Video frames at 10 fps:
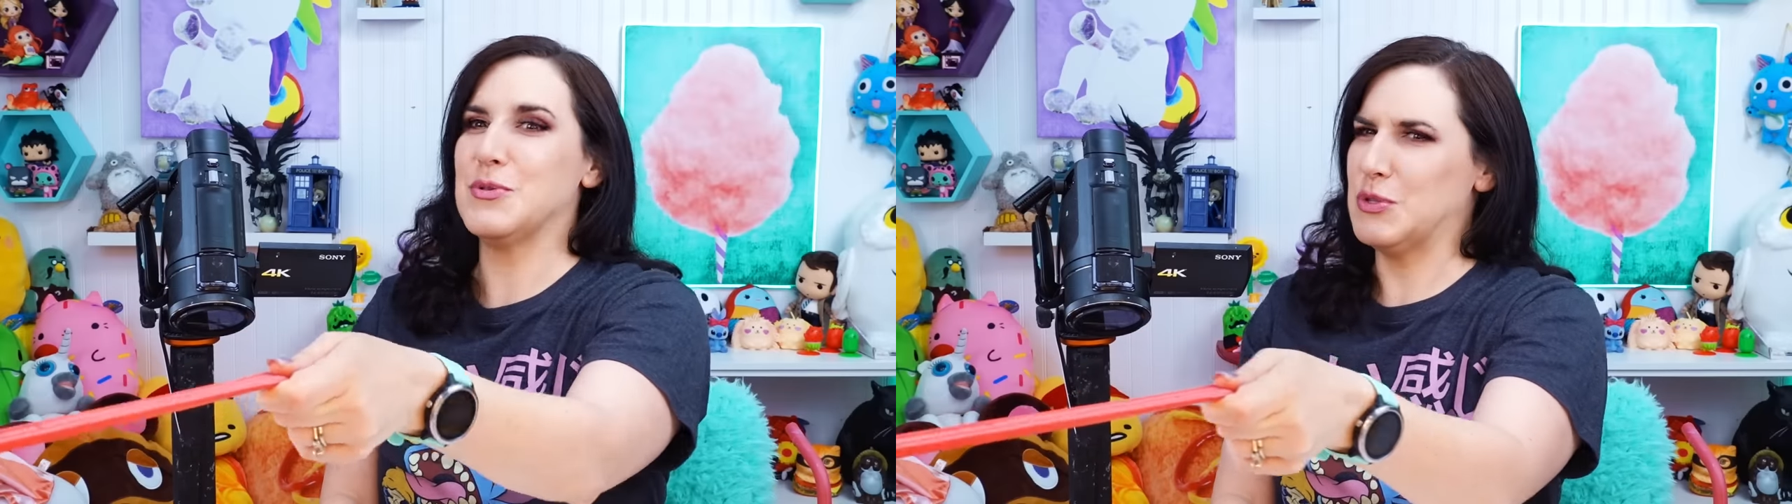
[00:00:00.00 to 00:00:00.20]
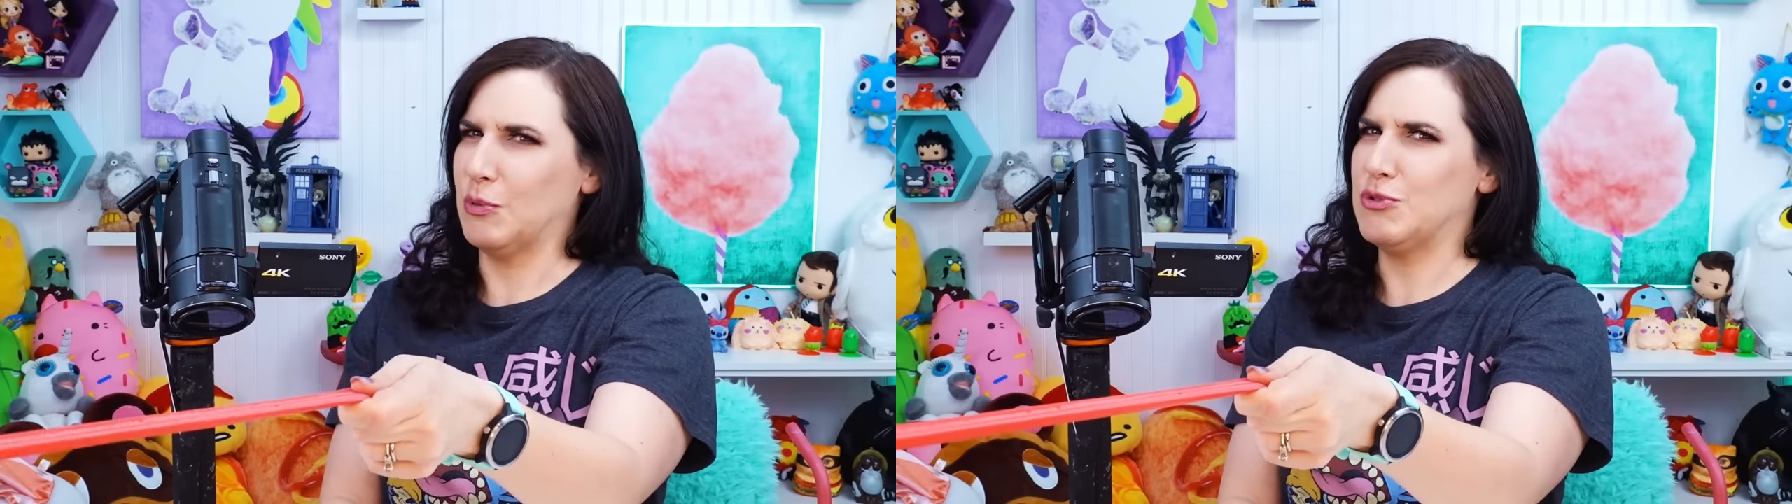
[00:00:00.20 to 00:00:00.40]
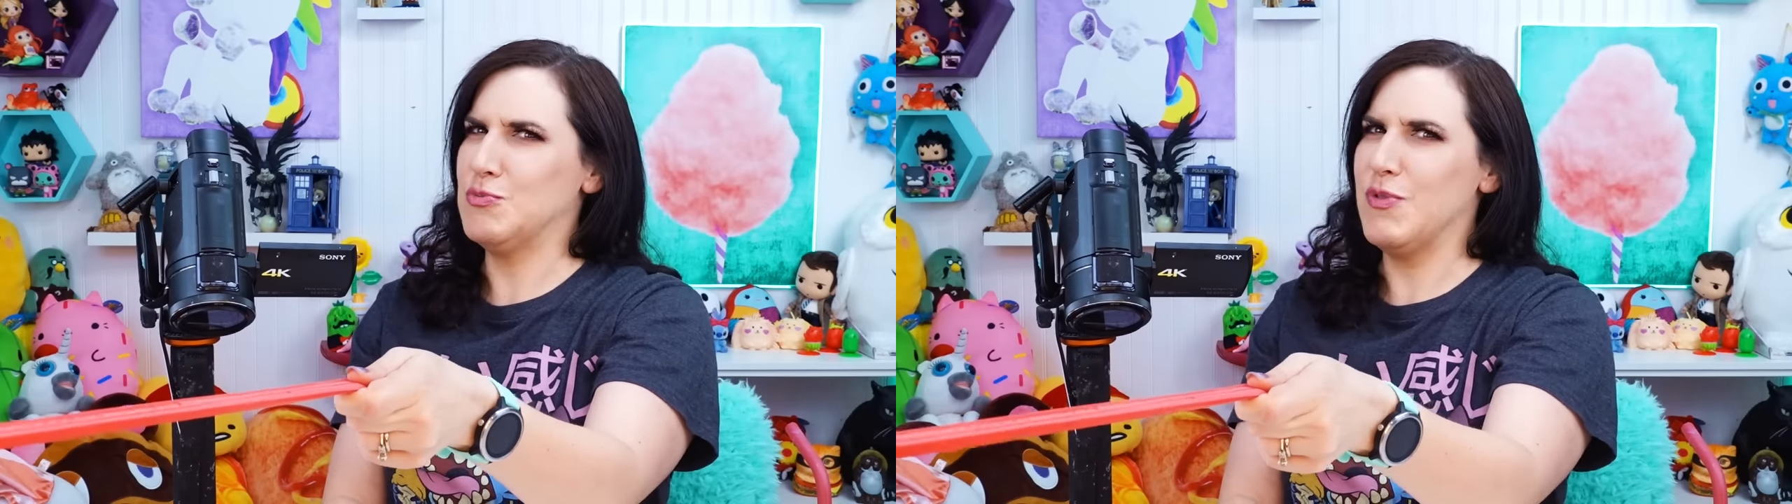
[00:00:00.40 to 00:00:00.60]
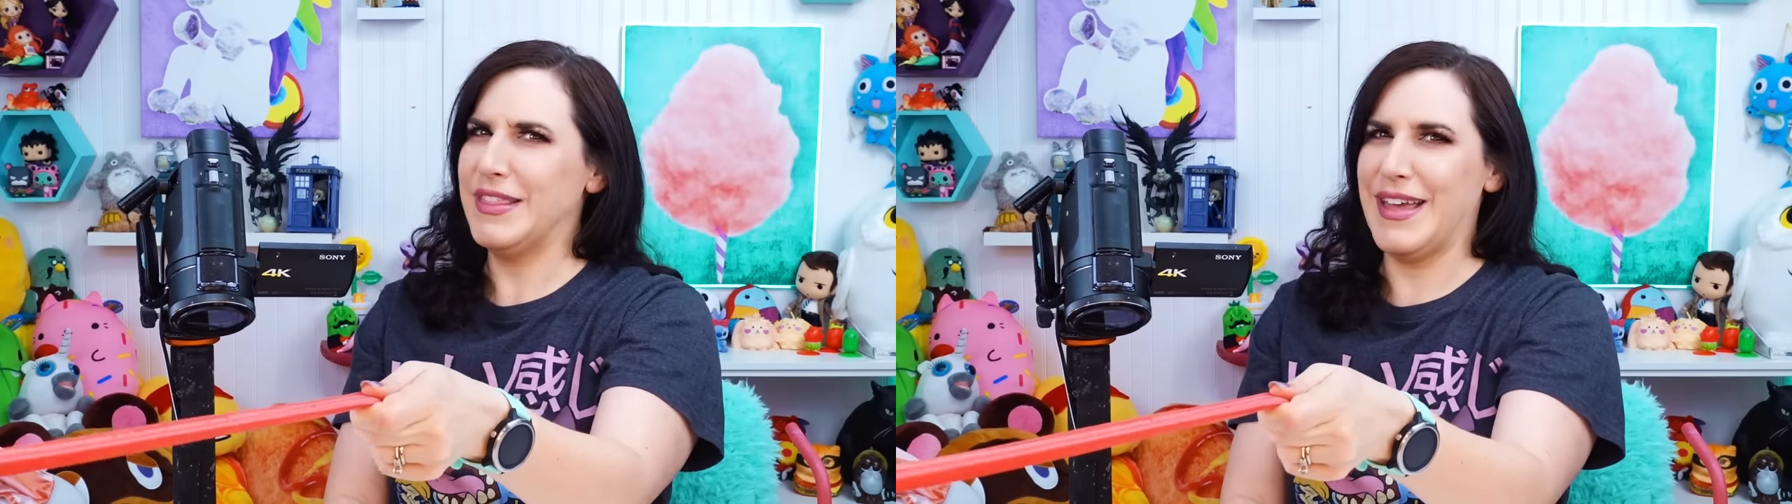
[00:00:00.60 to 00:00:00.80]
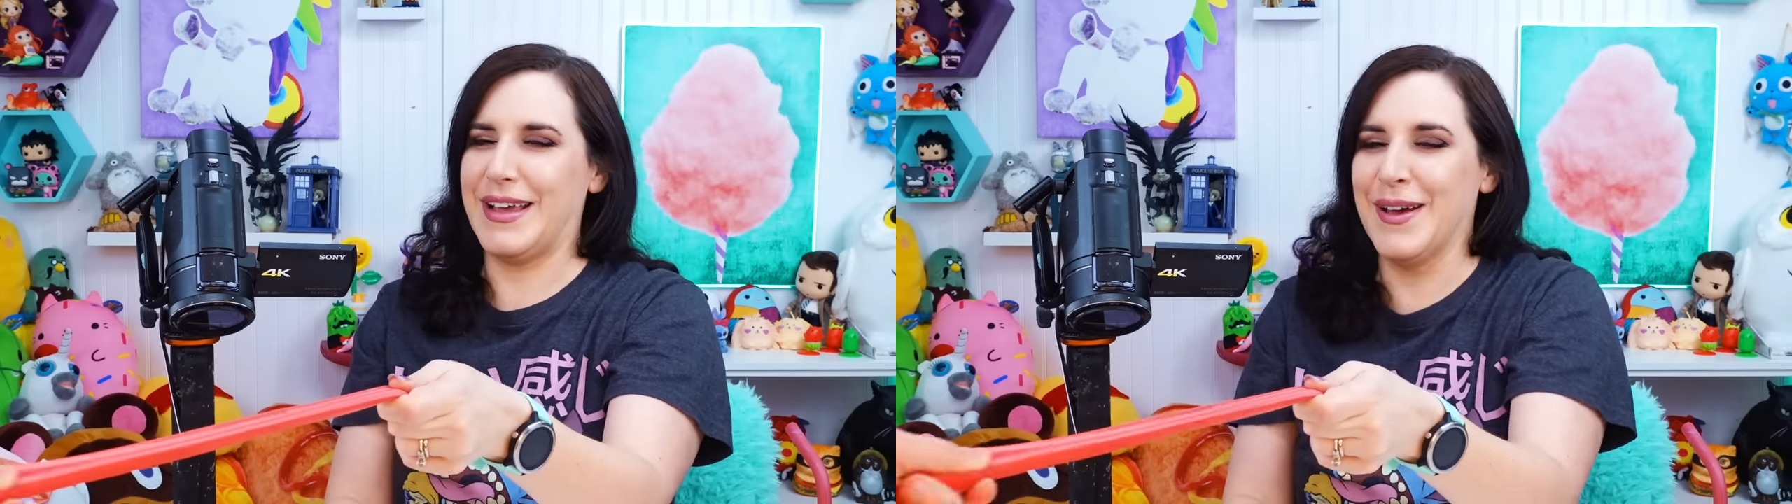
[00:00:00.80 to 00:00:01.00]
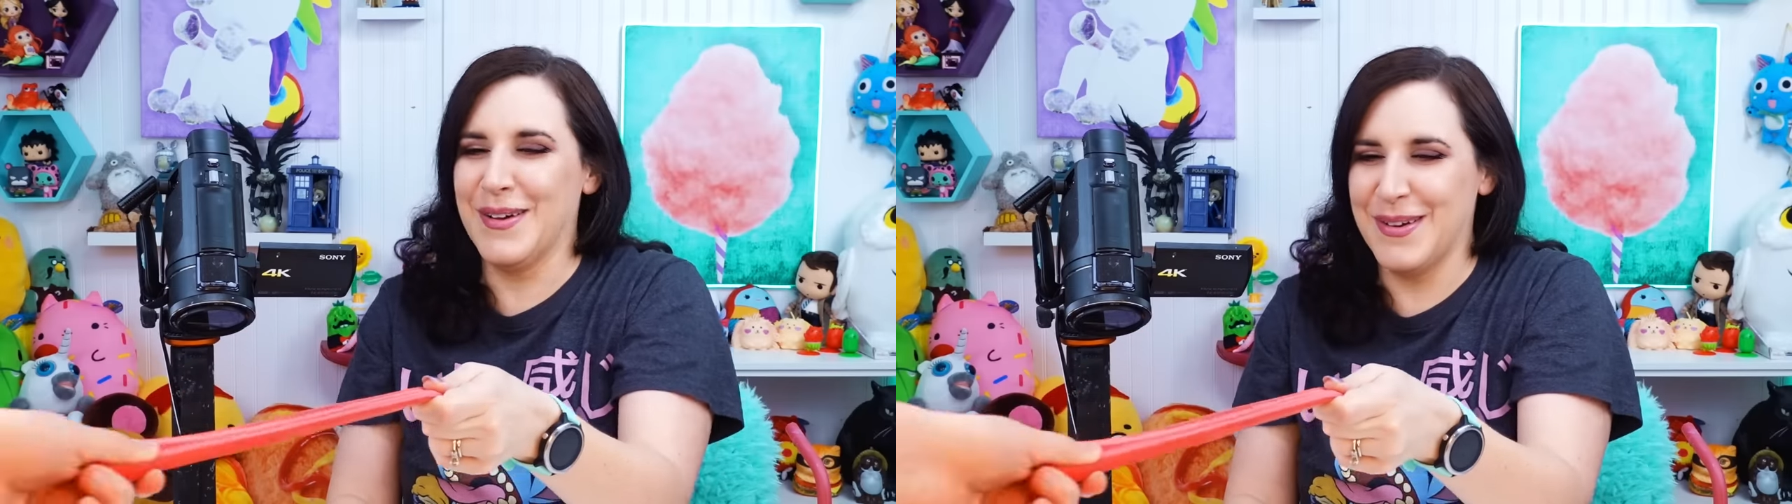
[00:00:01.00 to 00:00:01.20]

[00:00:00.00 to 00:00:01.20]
you let that go.